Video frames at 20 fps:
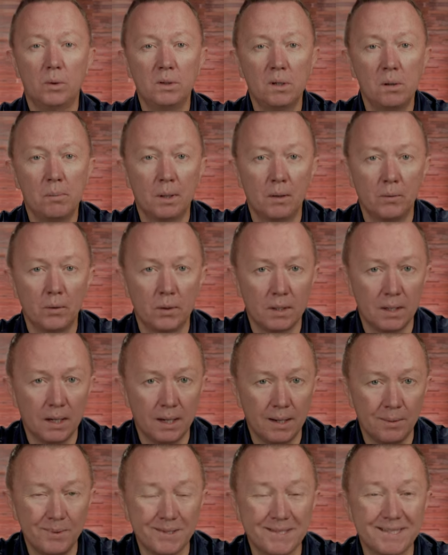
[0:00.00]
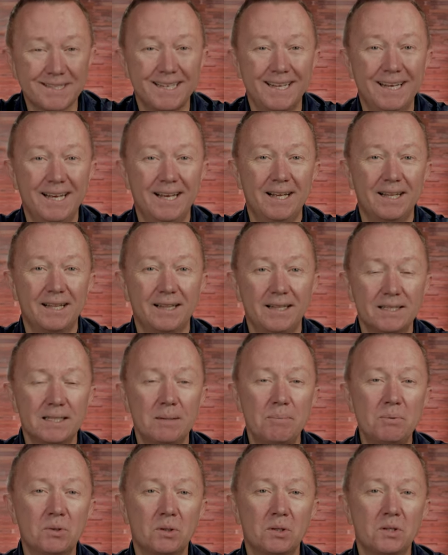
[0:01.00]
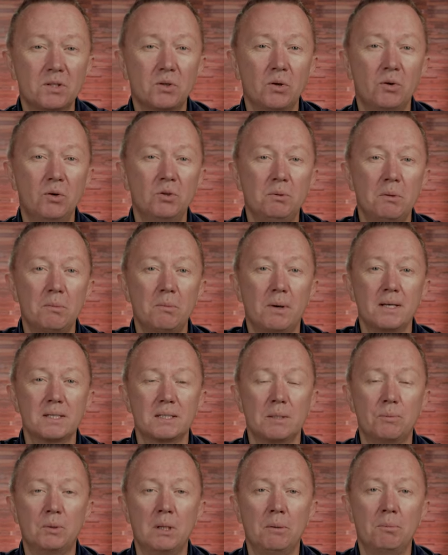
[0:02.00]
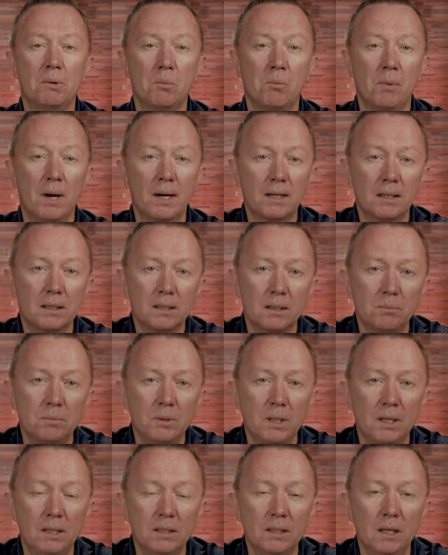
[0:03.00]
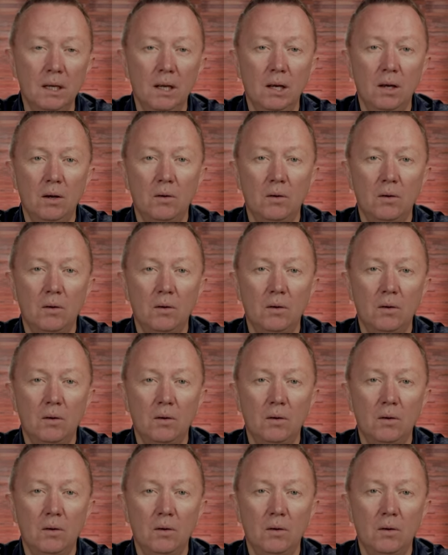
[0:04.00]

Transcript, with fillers: Windermere Comments. This episode is going to be my September market update